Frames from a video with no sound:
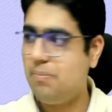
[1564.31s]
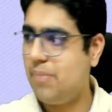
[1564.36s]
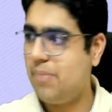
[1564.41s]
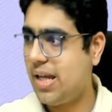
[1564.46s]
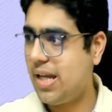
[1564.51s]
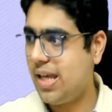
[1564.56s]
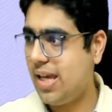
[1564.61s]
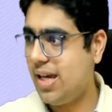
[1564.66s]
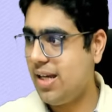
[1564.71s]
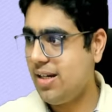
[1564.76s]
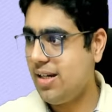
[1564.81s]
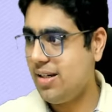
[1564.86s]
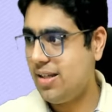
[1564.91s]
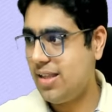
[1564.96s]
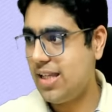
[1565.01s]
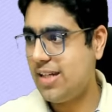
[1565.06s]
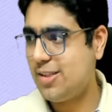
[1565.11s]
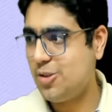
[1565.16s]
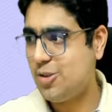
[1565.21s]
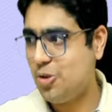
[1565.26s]
But here
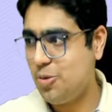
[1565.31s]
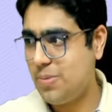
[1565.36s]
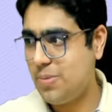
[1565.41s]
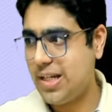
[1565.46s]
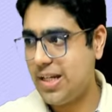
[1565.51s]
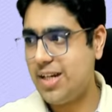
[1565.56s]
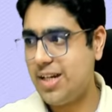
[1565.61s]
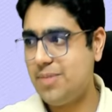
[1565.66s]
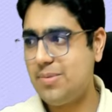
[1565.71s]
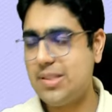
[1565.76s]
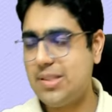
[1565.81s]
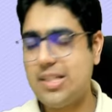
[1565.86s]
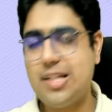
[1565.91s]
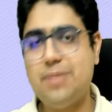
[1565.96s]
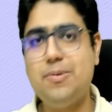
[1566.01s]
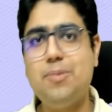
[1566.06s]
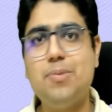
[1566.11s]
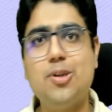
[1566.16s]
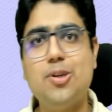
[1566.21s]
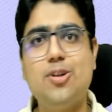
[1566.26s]
there is no material
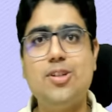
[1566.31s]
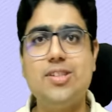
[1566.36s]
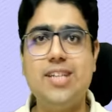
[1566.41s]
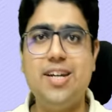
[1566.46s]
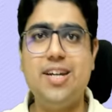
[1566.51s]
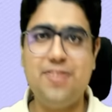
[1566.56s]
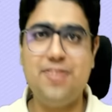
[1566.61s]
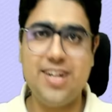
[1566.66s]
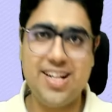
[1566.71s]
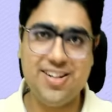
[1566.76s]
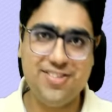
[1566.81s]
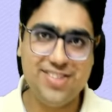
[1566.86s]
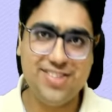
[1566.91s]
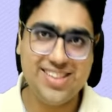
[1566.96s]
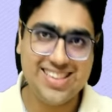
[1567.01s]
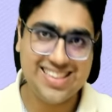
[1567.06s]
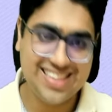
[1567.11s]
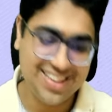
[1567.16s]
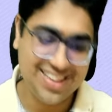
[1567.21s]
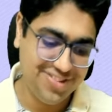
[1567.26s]
misstatement because the FRF
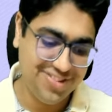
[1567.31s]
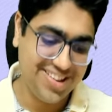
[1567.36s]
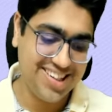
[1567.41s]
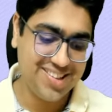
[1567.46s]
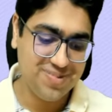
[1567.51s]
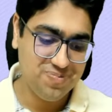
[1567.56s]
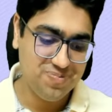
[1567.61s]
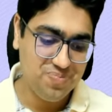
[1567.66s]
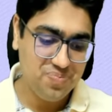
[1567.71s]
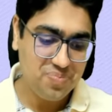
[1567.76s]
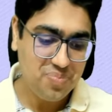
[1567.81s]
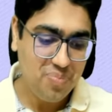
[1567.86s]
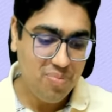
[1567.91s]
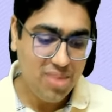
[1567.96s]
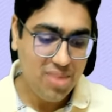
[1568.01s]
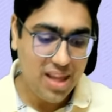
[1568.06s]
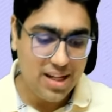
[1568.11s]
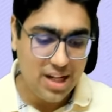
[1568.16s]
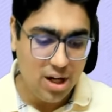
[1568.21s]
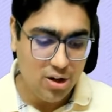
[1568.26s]
is different.
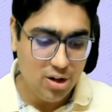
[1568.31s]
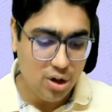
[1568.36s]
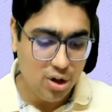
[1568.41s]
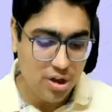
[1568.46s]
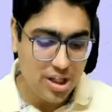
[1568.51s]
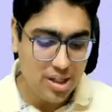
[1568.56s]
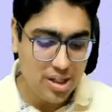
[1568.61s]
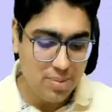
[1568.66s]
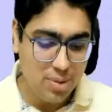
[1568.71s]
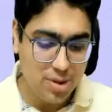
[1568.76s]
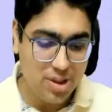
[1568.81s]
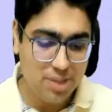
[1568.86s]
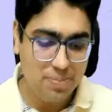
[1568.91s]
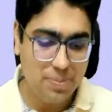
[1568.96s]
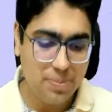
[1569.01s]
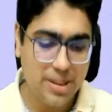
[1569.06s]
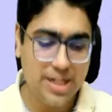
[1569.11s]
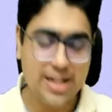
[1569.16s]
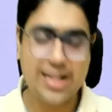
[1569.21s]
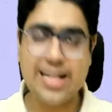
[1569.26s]
Now talking about the
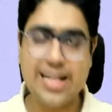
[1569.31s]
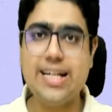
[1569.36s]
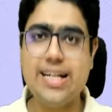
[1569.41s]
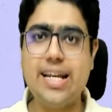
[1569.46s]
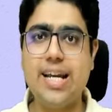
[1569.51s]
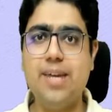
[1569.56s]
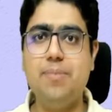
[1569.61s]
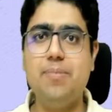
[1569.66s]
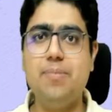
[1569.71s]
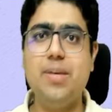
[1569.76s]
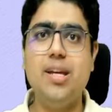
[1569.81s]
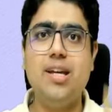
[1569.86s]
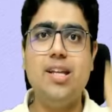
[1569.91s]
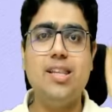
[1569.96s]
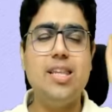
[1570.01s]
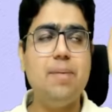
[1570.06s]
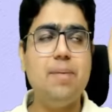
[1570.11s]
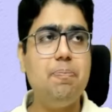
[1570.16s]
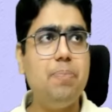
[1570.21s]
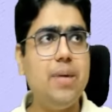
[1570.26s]
period and time.
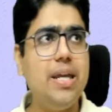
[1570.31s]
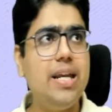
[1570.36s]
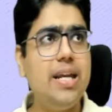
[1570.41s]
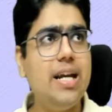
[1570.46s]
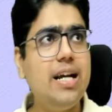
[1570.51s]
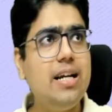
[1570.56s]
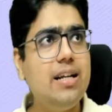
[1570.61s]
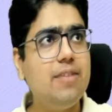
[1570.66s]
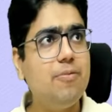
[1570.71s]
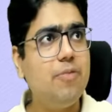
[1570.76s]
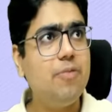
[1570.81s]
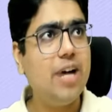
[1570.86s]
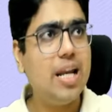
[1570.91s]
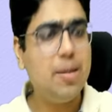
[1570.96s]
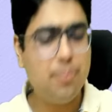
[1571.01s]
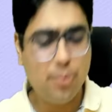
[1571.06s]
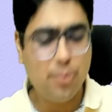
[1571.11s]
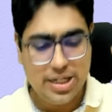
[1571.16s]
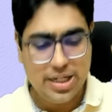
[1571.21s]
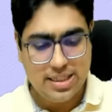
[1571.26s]
The period wala
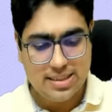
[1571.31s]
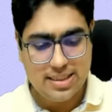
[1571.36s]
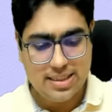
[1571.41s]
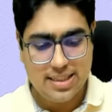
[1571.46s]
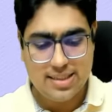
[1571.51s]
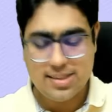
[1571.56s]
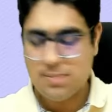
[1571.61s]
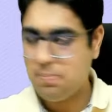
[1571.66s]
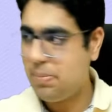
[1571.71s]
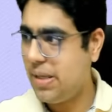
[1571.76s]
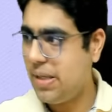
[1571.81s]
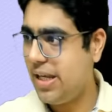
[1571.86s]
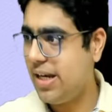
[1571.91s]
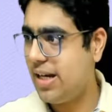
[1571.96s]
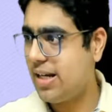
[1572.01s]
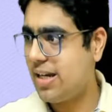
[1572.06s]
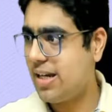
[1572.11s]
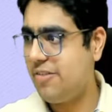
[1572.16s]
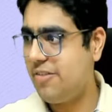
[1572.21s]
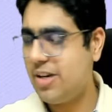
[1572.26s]
point says
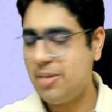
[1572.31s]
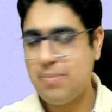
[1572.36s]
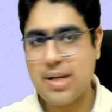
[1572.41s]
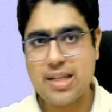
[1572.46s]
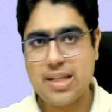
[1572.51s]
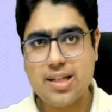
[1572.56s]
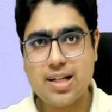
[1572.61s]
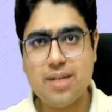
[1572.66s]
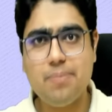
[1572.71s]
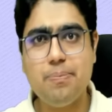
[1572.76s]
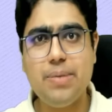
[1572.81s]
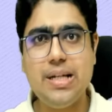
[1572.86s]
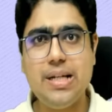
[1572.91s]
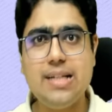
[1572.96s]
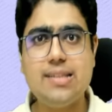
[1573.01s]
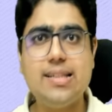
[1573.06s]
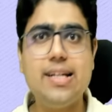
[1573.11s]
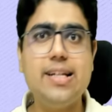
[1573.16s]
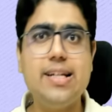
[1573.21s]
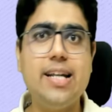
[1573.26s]
period covered by the complete
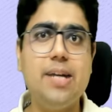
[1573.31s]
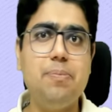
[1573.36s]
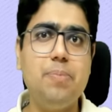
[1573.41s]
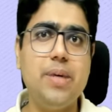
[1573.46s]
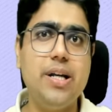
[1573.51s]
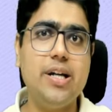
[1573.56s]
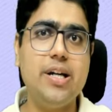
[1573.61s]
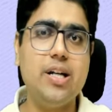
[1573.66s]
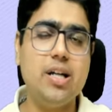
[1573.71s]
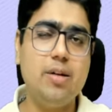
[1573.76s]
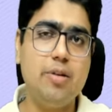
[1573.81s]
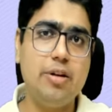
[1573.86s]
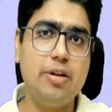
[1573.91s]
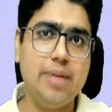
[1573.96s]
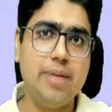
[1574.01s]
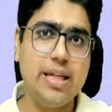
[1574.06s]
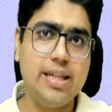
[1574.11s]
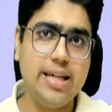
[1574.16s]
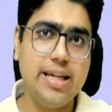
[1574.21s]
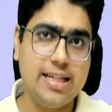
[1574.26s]
set and period covered
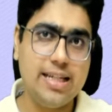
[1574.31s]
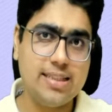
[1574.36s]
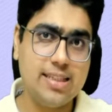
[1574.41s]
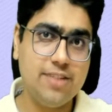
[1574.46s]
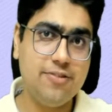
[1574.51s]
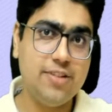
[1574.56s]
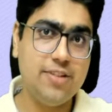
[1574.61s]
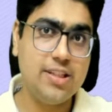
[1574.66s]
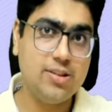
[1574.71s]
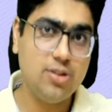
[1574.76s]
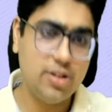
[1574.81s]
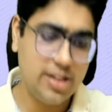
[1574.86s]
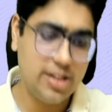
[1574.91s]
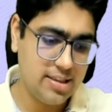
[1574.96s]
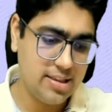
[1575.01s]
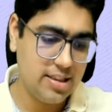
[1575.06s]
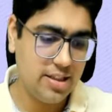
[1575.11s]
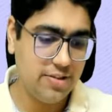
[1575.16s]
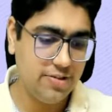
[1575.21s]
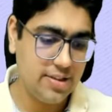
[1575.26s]
by the SFS or
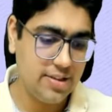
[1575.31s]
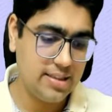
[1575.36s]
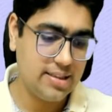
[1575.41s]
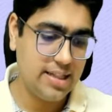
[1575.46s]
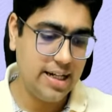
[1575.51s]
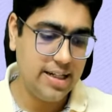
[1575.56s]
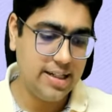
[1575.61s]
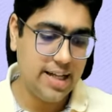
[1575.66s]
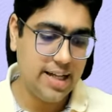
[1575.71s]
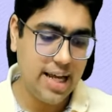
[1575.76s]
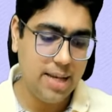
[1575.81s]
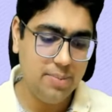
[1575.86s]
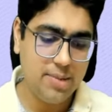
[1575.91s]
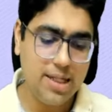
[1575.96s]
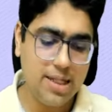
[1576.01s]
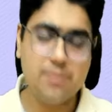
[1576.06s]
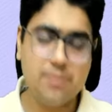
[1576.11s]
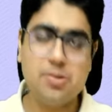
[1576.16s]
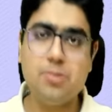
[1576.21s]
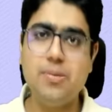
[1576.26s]
SEFS. And time
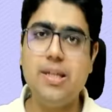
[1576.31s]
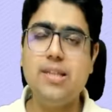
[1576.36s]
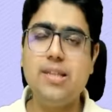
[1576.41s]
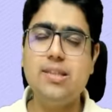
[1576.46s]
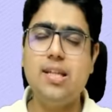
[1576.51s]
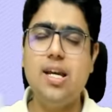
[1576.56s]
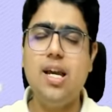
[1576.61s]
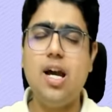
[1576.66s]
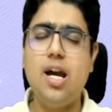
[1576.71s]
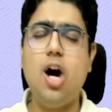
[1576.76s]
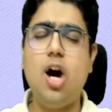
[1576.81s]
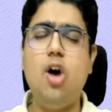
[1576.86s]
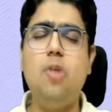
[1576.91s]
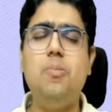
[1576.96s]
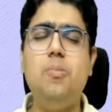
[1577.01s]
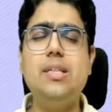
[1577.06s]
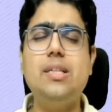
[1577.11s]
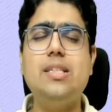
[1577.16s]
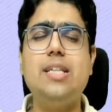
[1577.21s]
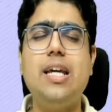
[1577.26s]
elapsed means how
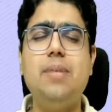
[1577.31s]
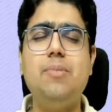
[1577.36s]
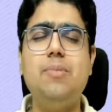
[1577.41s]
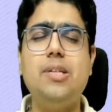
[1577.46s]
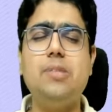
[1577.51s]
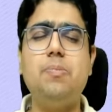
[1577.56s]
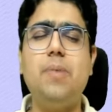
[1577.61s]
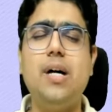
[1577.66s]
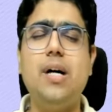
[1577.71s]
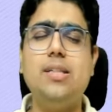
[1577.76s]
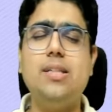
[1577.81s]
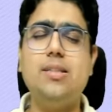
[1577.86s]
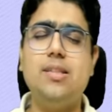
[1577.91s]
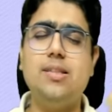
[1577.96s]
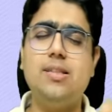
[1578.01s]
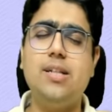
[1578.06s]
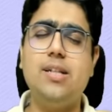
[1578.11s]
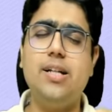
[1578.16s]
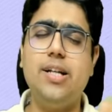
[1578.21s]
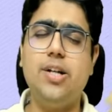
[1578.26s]
much time has passed
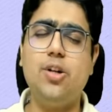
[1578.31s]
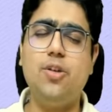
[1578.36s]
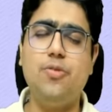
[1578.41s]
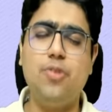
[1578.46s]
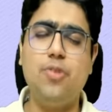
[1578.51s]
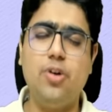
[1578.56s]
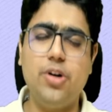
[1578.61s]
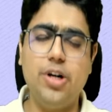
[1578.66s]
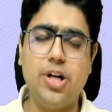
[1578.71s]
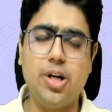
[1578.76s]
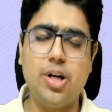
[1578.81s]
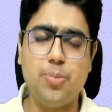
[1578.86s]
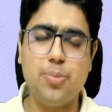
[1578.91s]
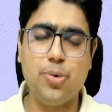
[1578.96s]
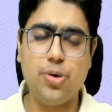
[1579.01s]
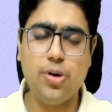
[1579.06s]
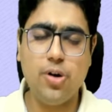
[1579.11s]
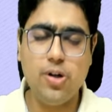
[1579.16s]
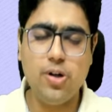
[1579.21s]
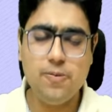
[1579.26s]
since the date of audit
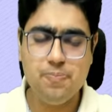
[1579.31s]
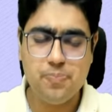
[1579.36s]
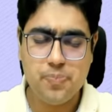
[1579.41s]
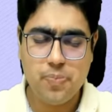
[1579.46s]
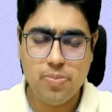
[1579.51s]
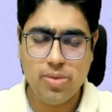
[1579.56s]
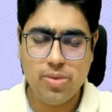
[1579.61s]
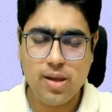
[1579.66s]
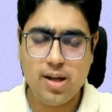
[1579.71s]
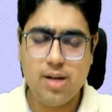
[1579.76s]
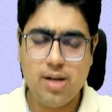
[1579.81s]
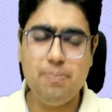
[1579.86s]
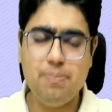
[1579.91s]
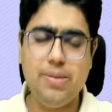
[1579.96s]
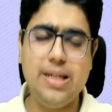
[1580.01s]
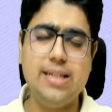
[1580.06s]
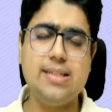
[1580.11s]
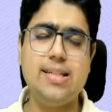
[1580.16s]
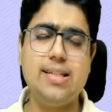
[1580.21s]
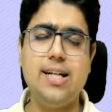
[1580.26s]
report on
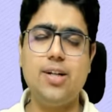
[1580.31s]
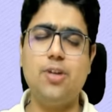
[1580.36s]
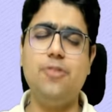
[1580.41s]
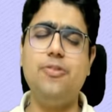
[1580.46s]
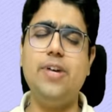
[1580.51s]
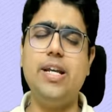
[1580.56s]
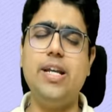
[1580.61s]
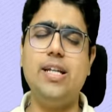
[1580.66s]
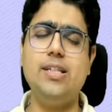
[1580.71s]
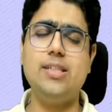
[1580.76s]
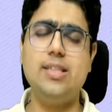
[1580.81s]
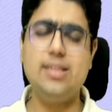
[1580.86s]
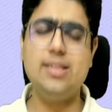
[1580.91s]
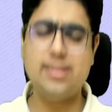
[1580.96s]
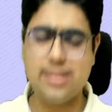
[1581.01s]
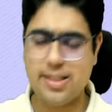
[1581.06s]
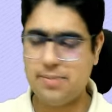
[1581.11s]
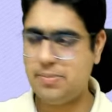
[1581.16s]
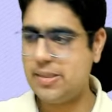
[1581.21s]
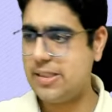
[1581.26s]
complete set of financial
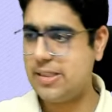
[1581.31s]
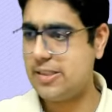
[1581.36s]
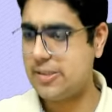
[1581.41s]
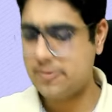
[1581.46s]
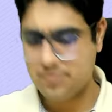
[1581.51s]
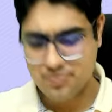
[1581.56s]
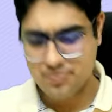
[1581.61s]
statements.